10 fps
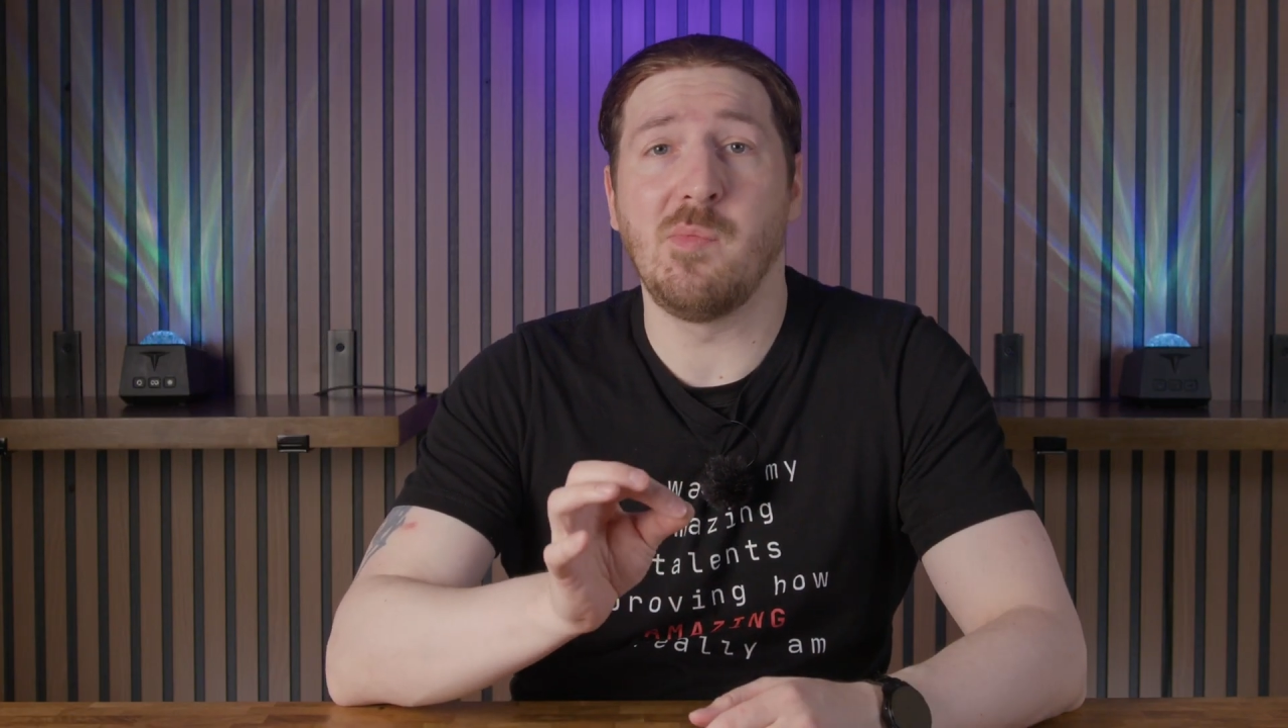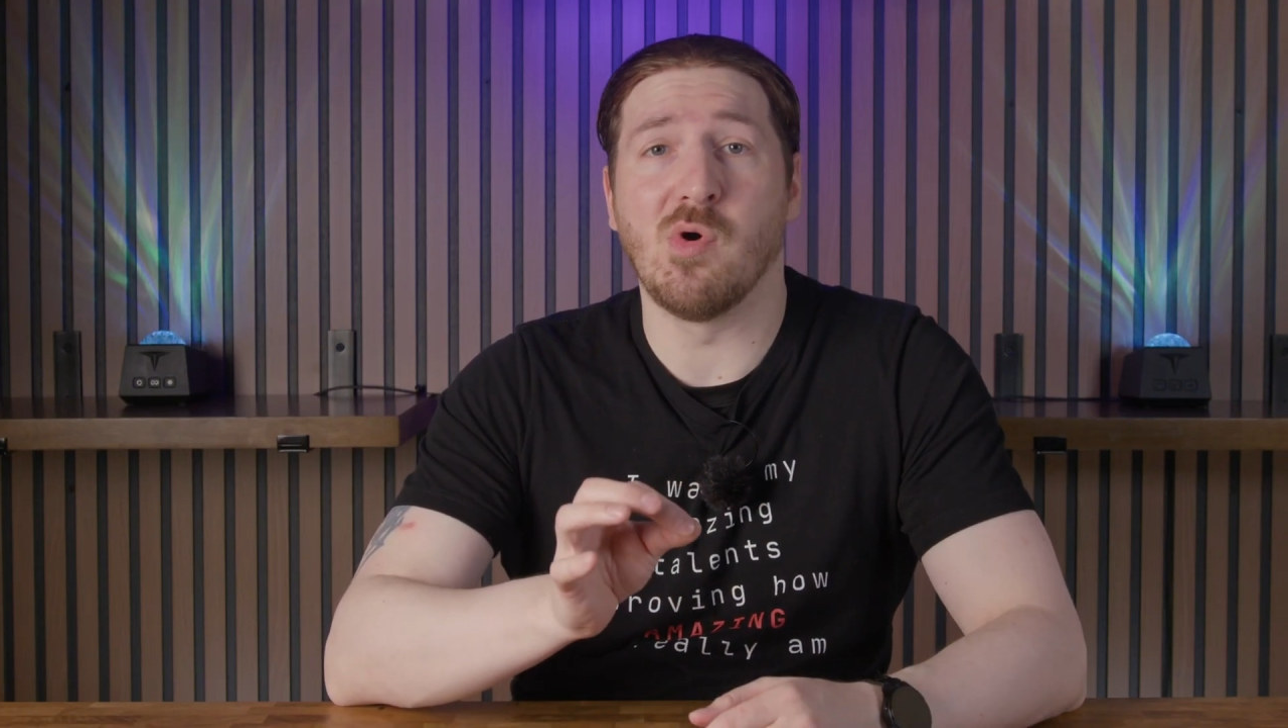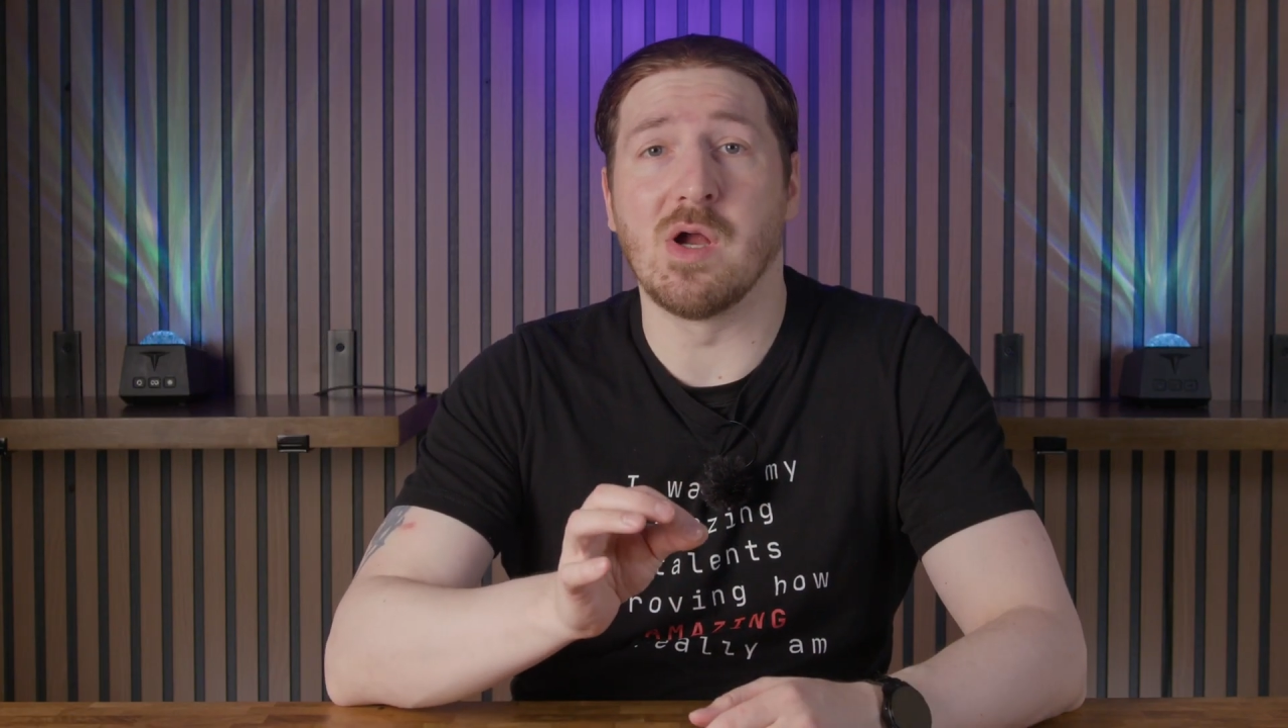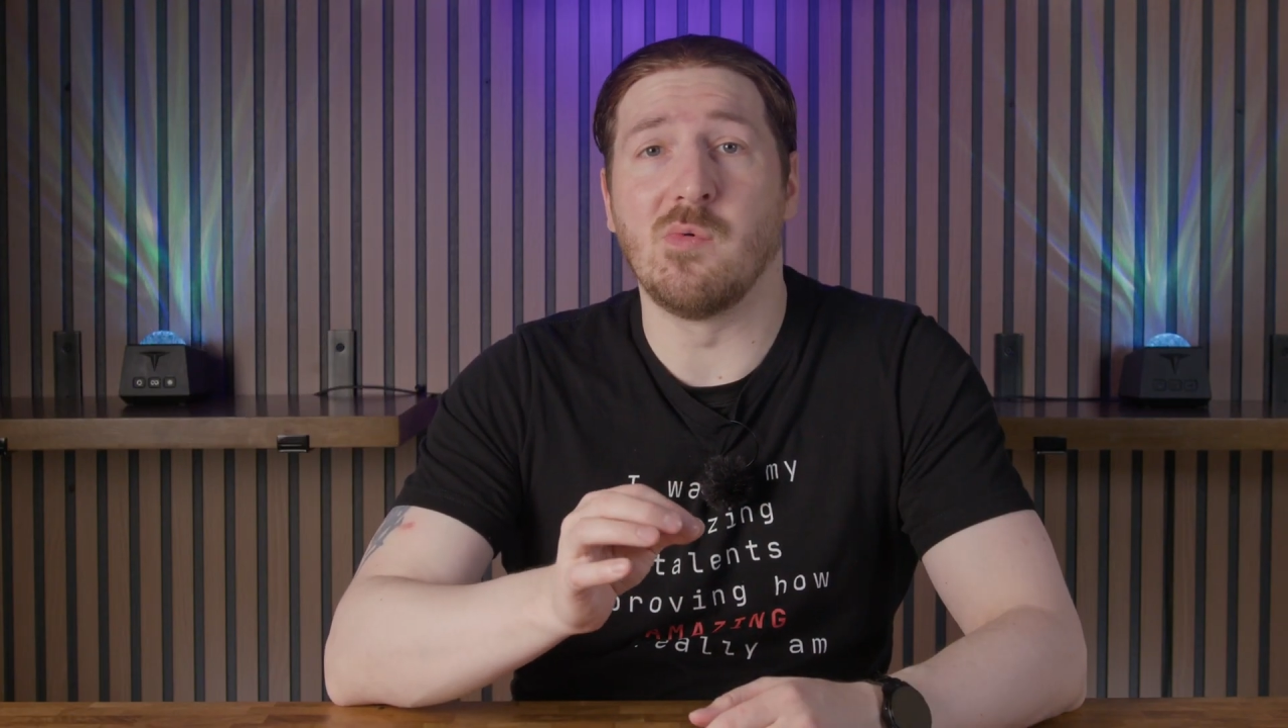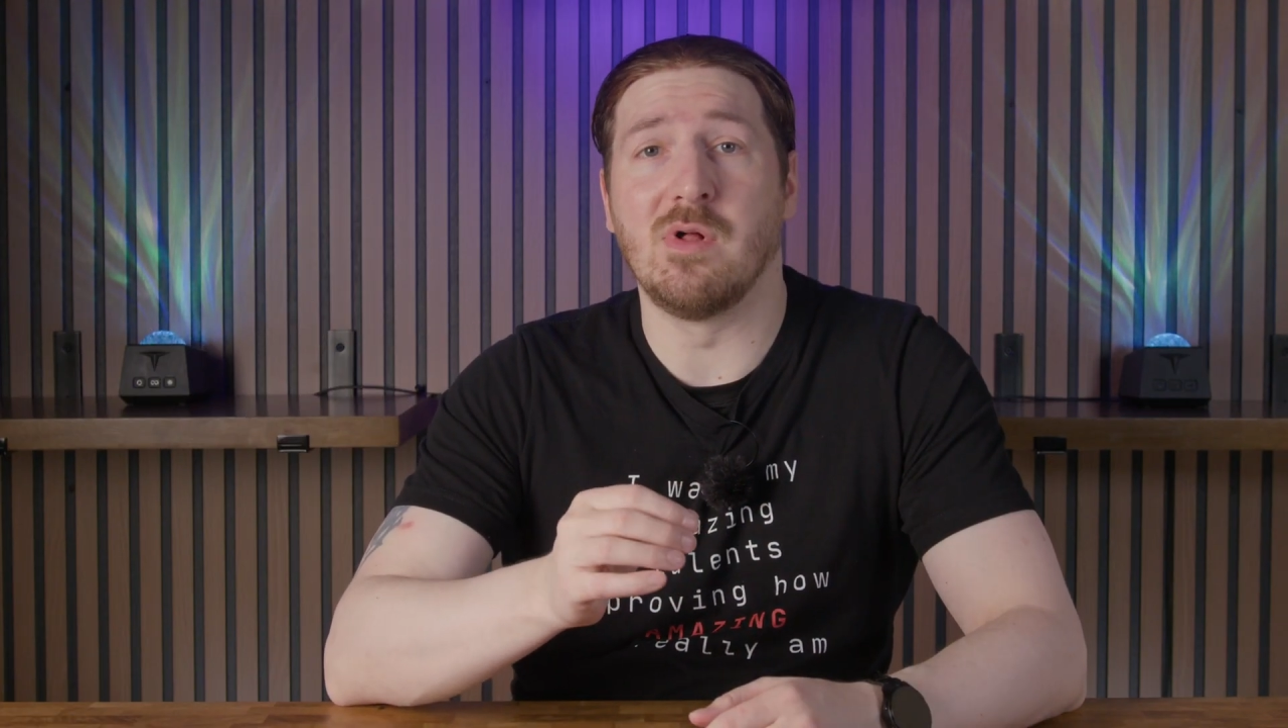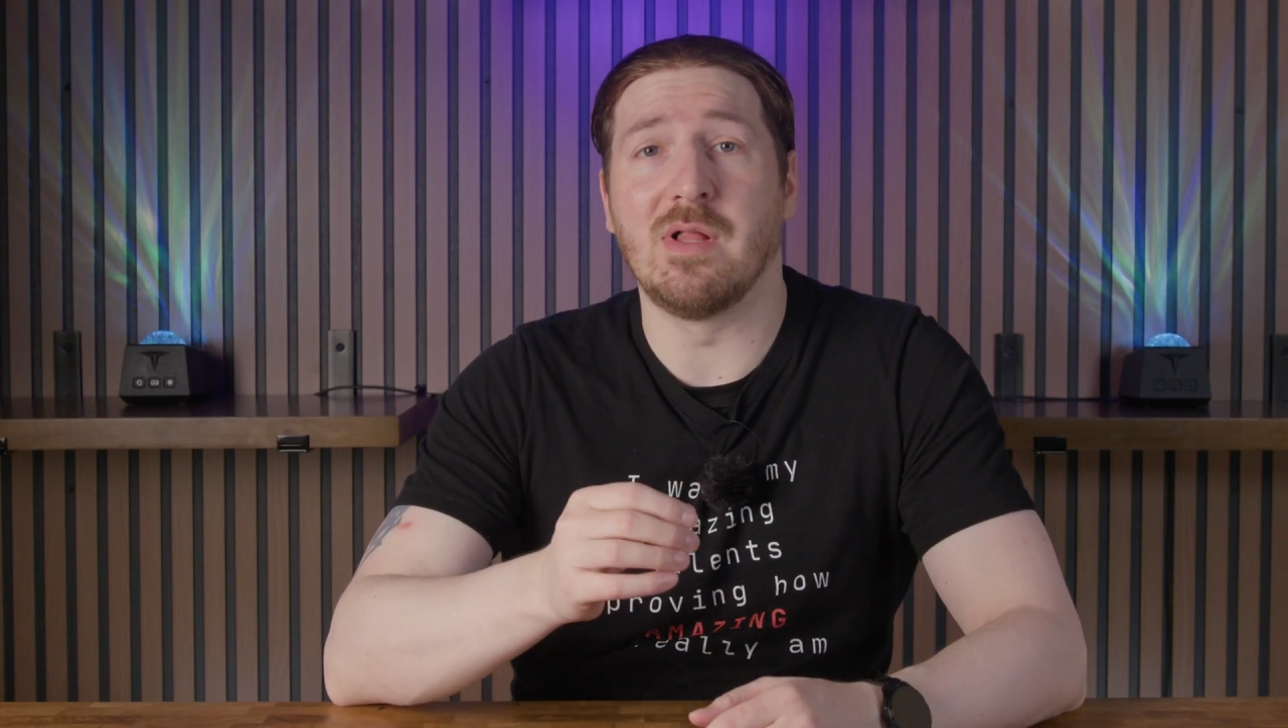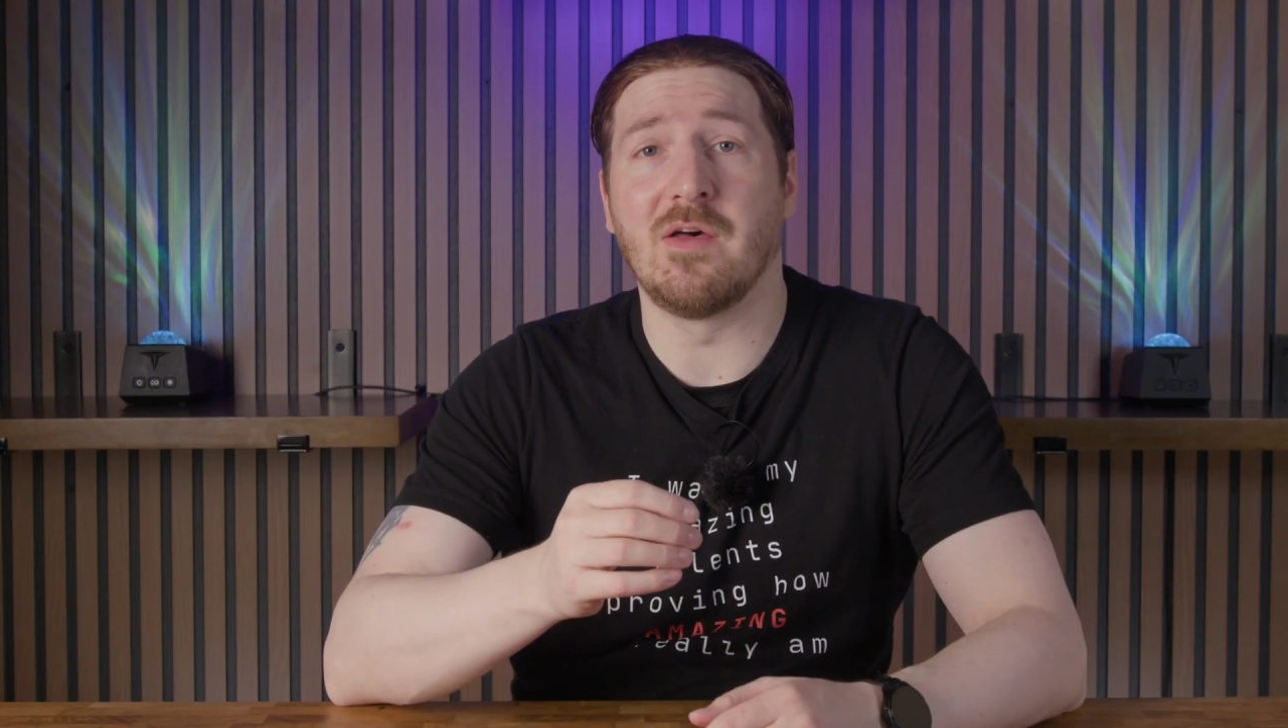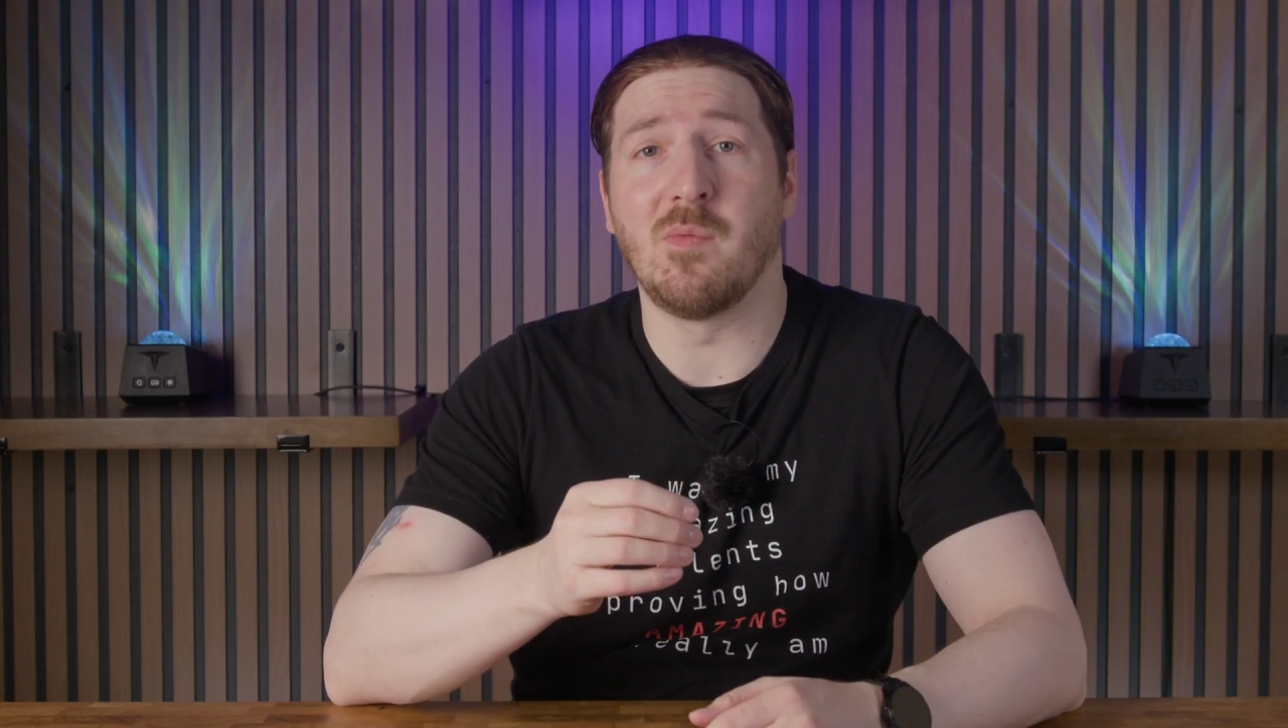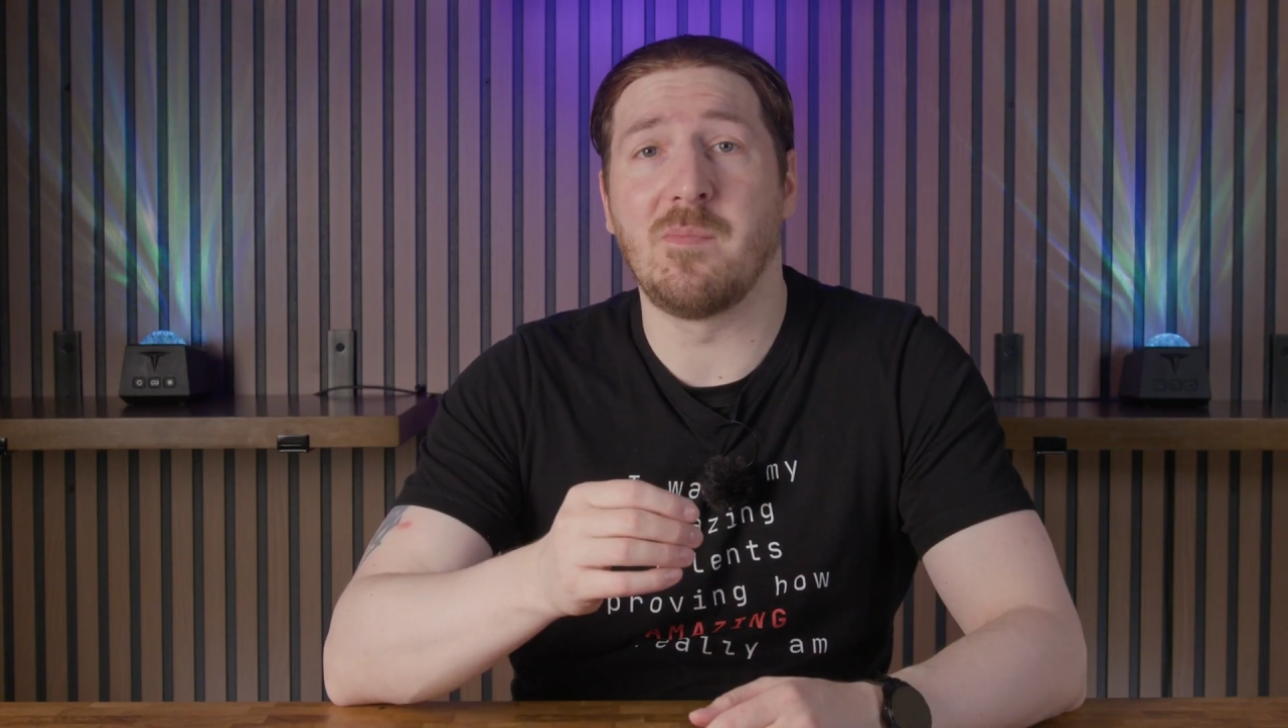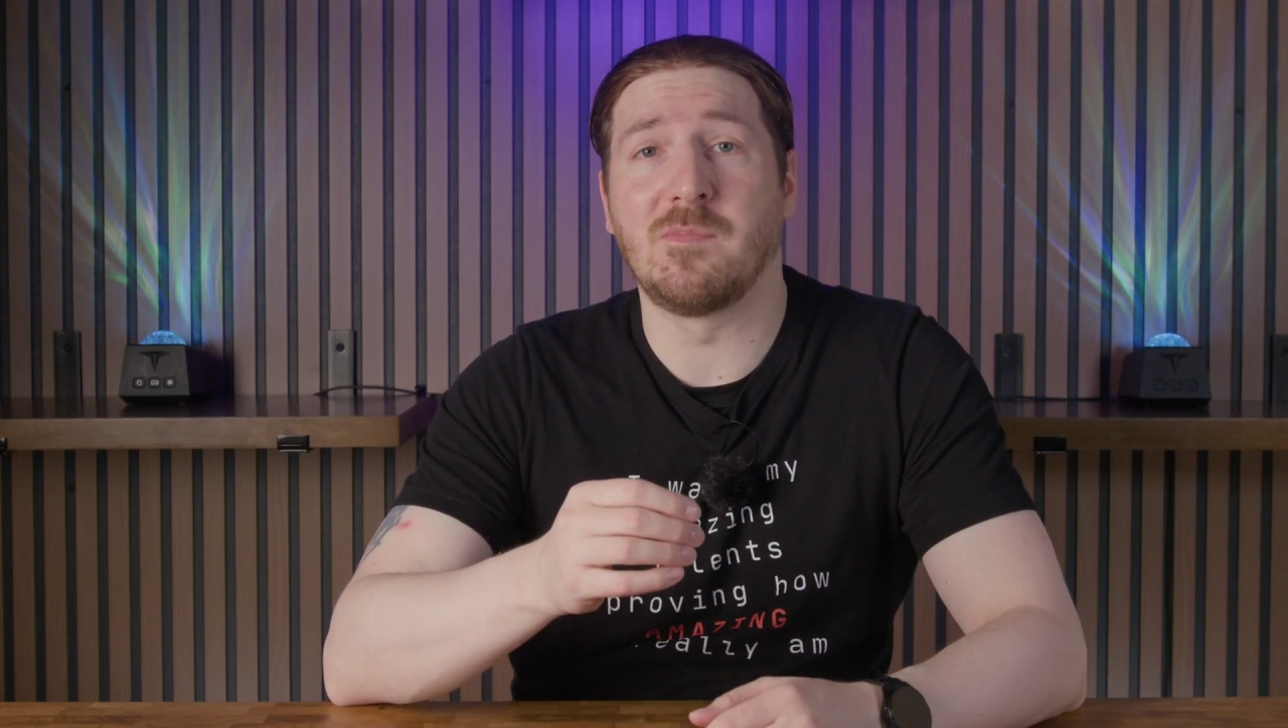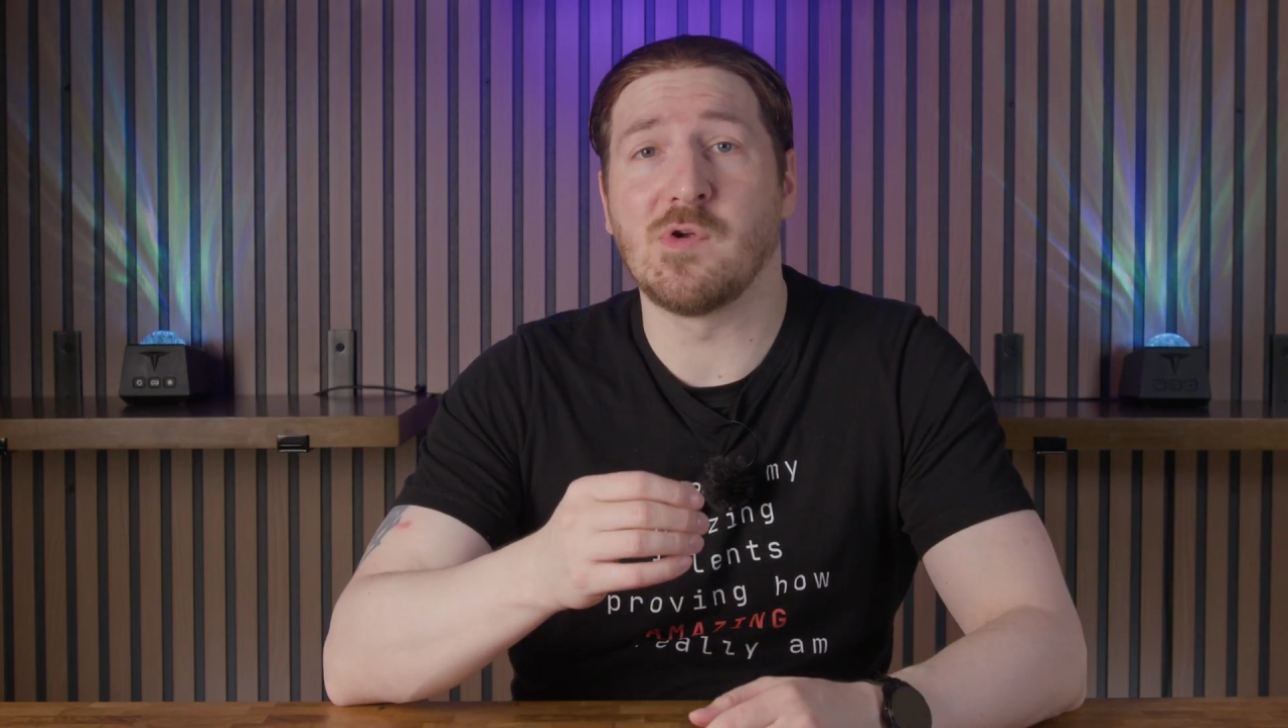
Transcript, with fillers: port will allow the